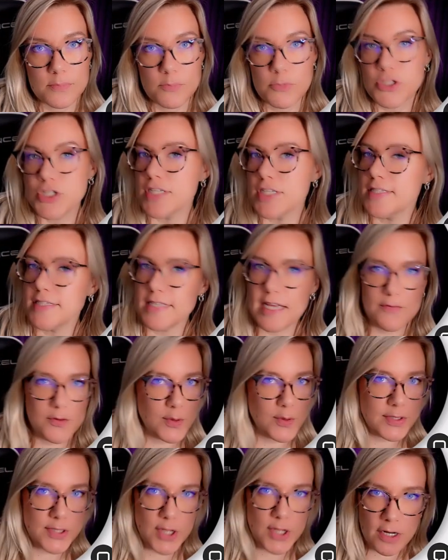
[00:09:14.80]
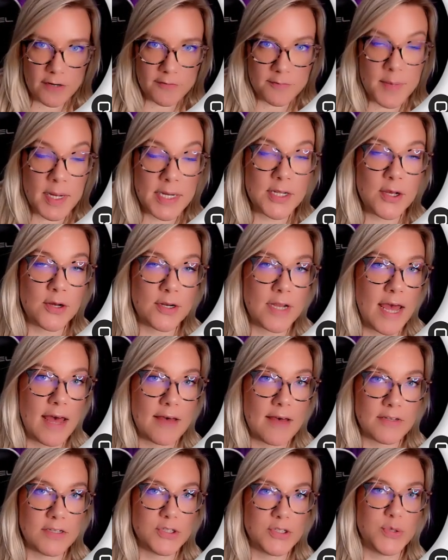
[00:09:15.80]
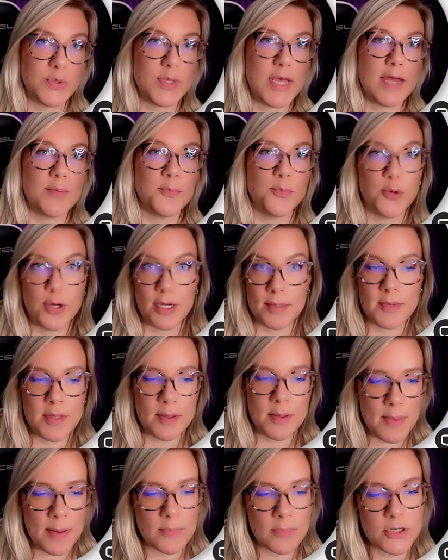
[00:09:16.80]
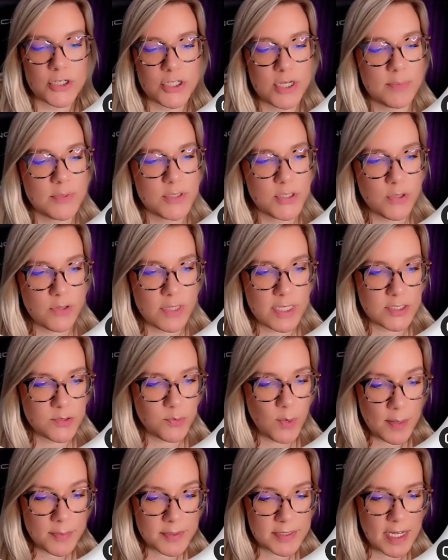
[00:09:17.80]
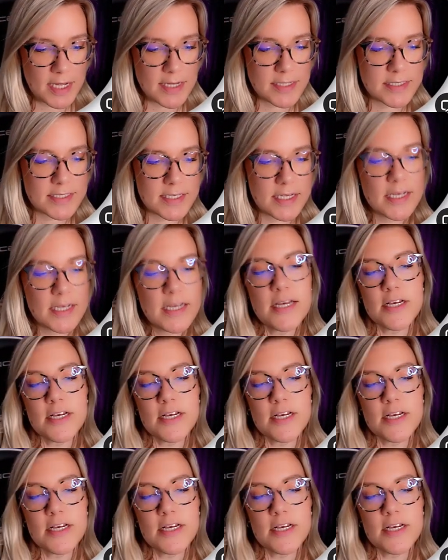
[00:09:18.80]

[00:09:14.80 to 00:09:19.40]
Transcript: which can save you a lot of money on having to get premium memberships to these websites.